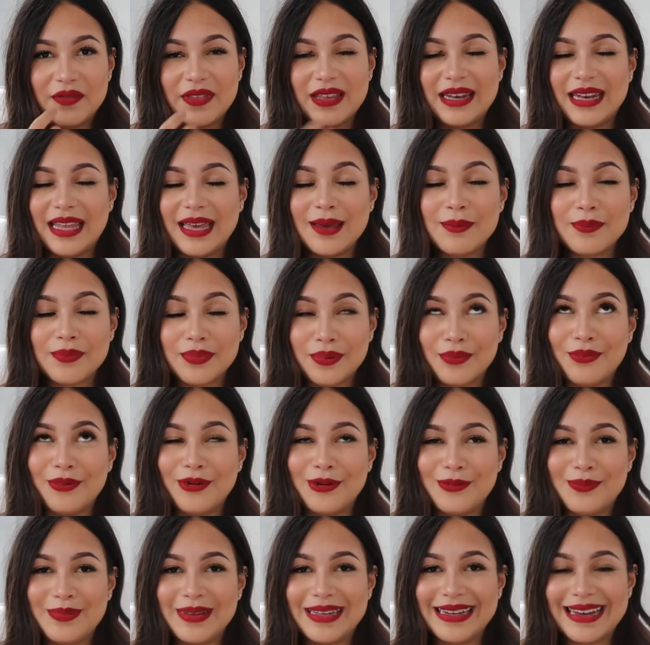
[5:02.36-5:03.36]
of the lip
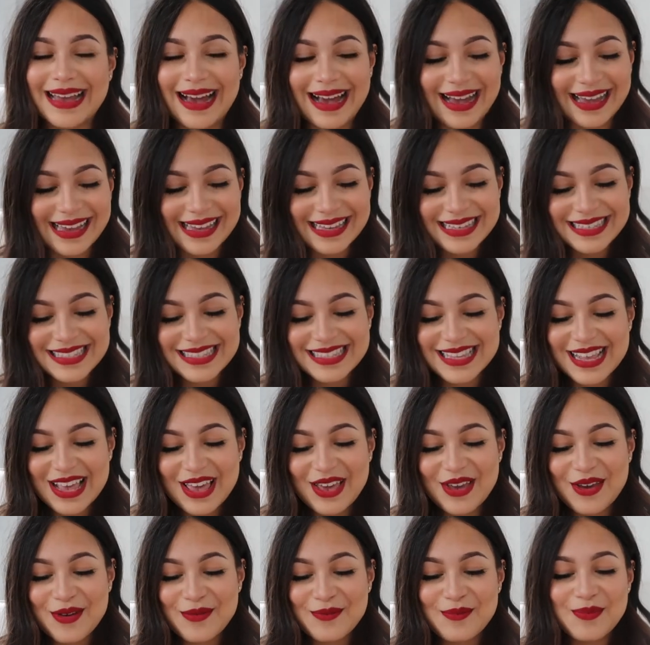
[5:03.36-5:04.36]
would be nice,
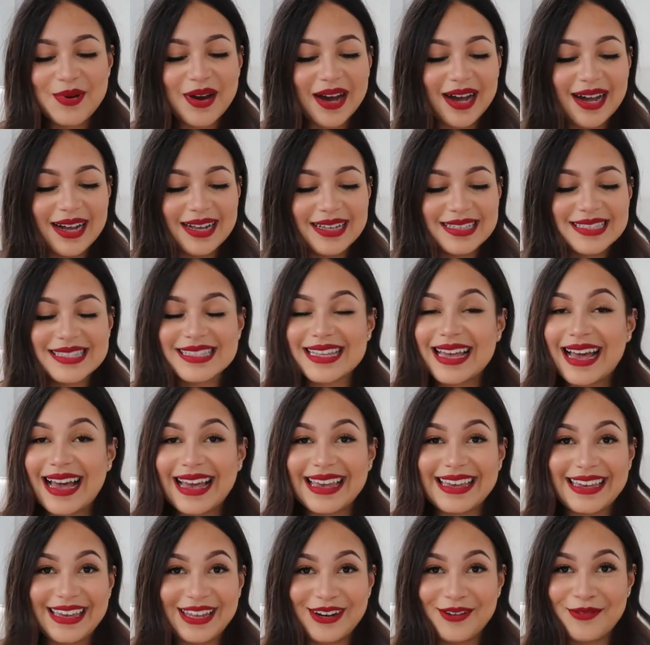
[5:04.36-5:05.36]
but
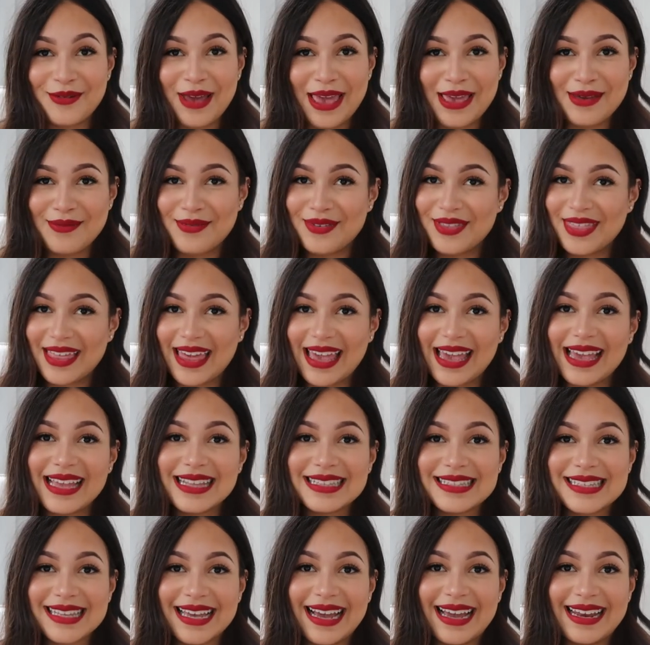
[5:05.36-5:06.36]
I get away with
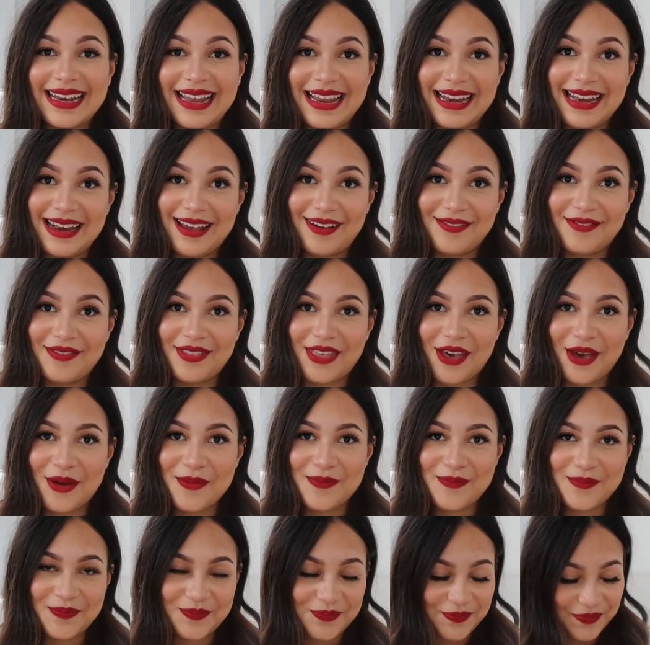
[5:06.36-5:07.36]
it and I love
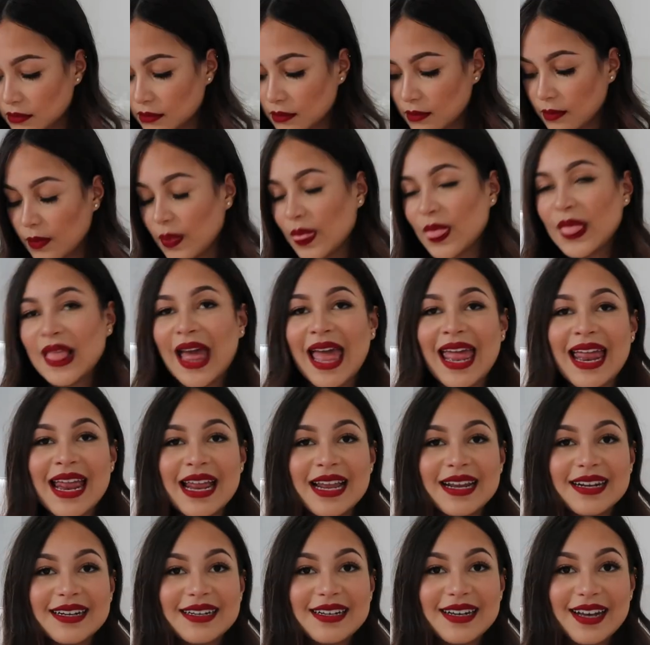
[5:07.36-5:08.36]
them.
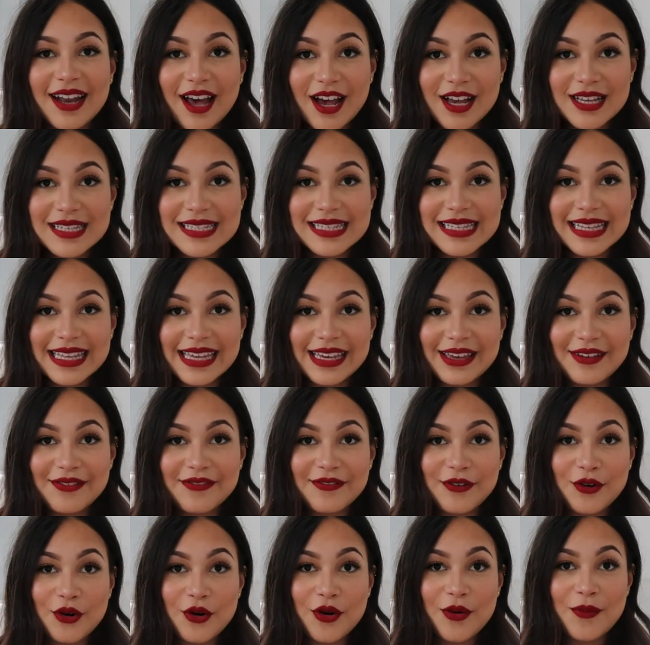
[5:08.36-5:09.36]
Lastly,
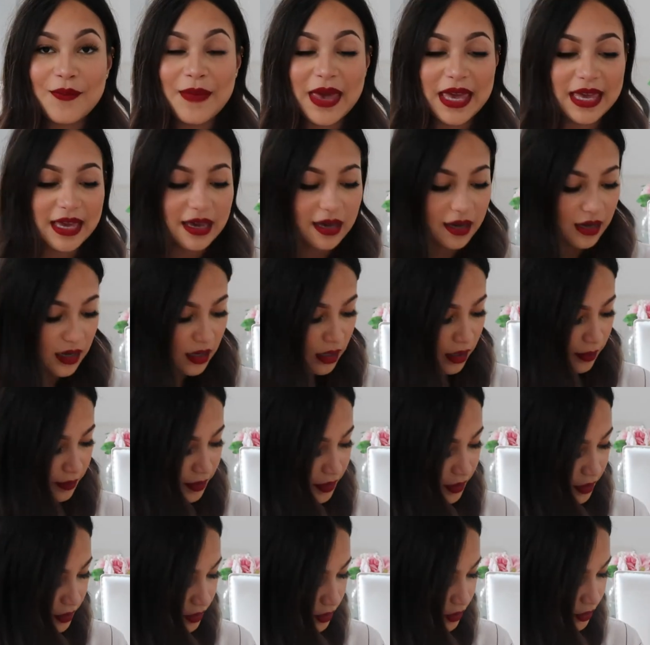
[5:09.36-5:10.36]
for makeup,
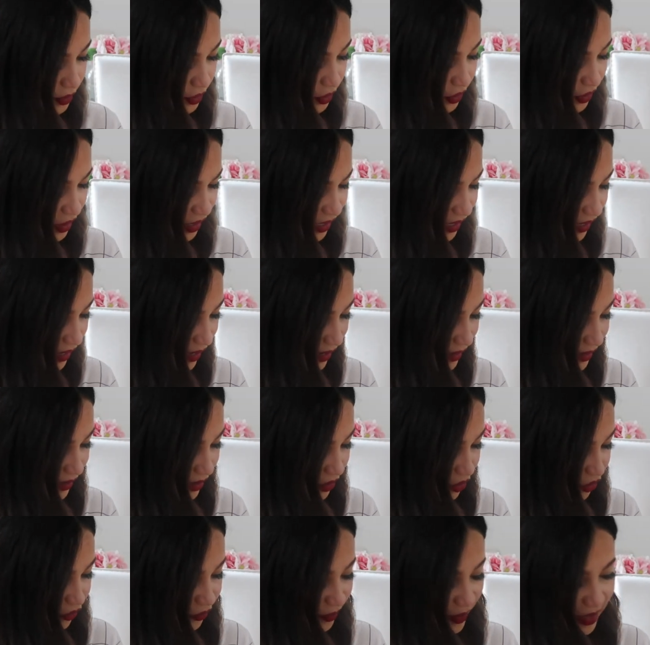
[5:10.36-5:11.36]
not that I had a
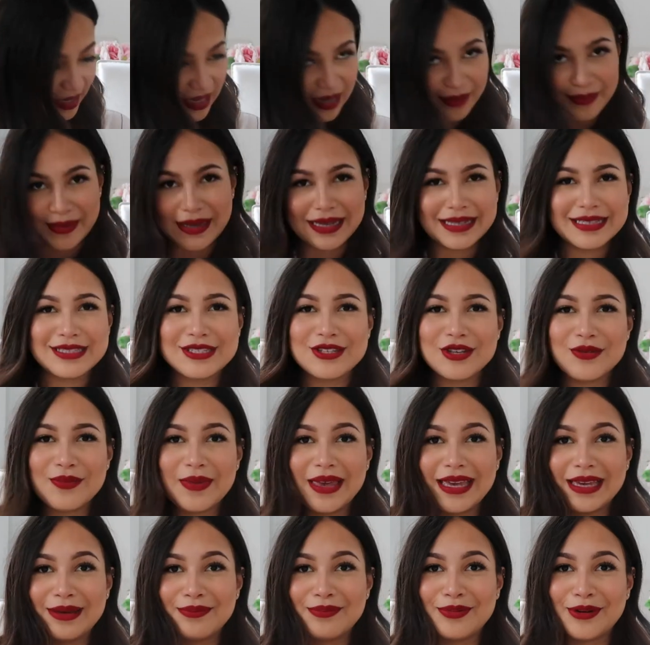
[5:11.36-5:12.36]
lot of makeup, I had two
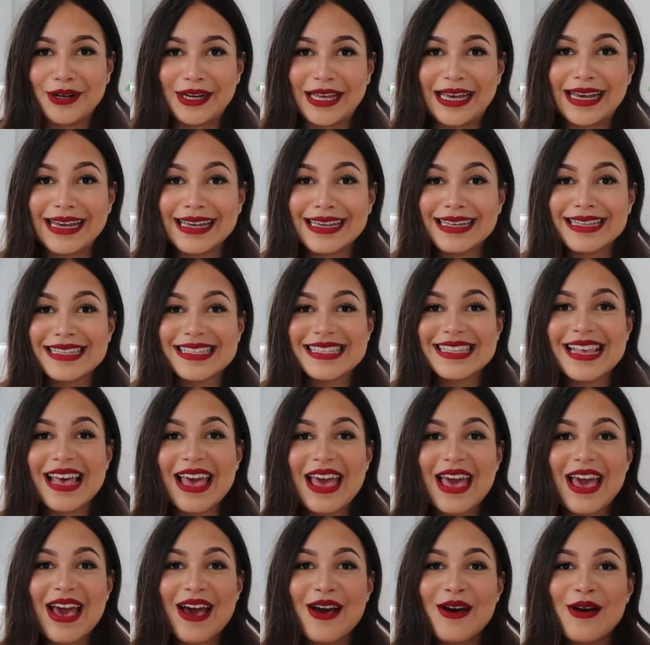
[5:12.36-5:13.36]
makeup products,
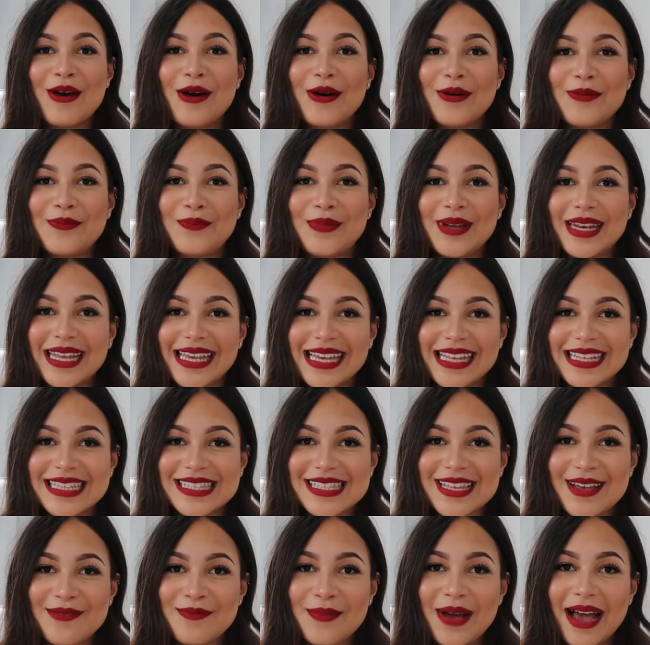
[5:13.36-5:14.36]
but
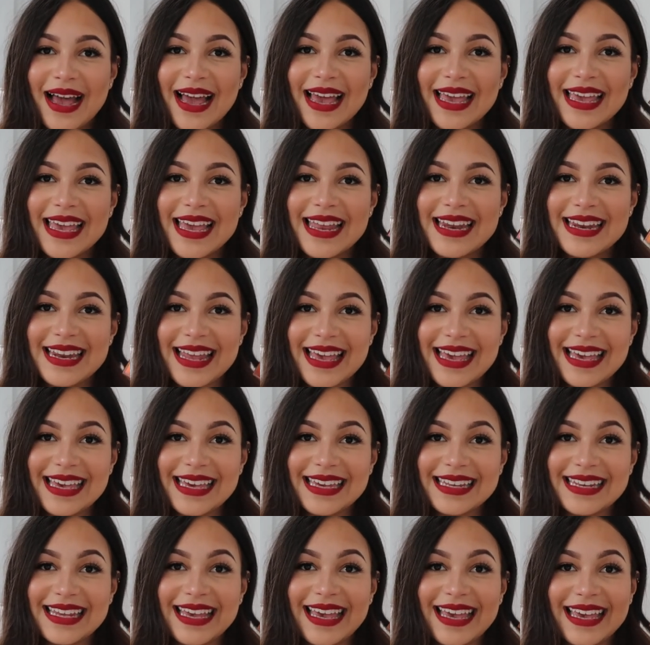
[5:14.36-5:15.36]
it's my
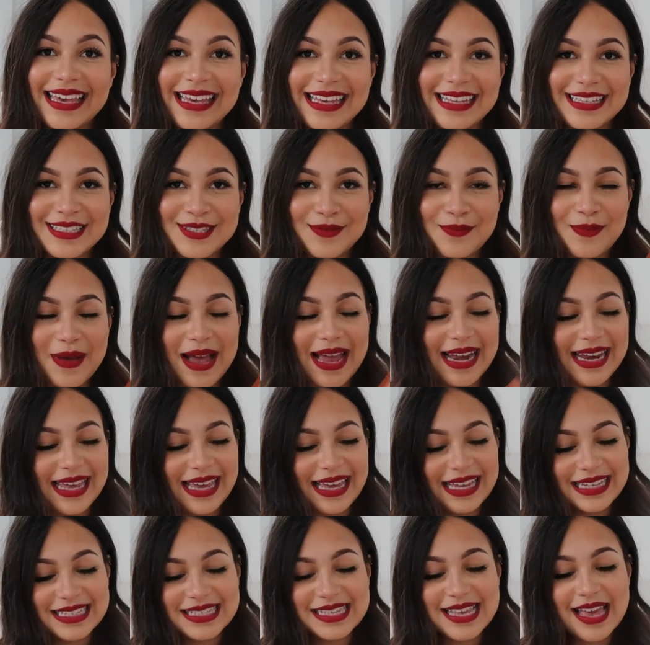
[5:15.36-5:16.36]
Naked Heat
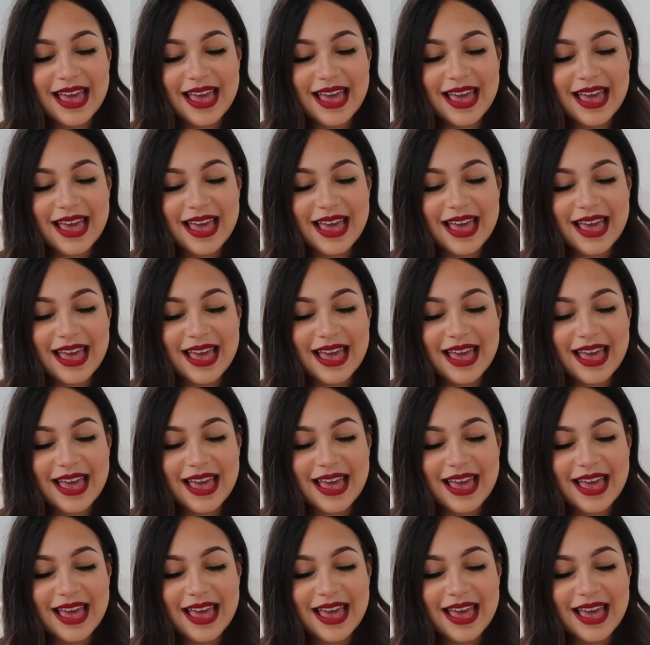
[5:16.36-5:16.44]
palette.